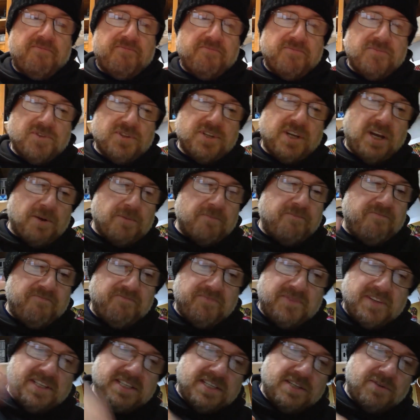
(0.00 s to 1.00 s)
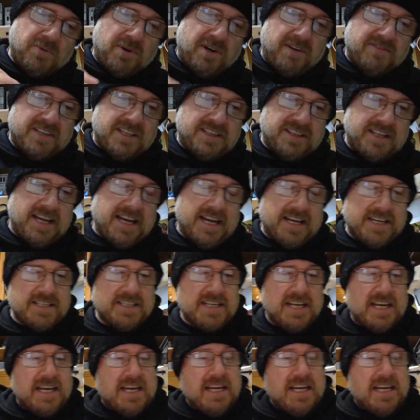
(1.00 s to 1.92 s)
So, this is what I've done that as.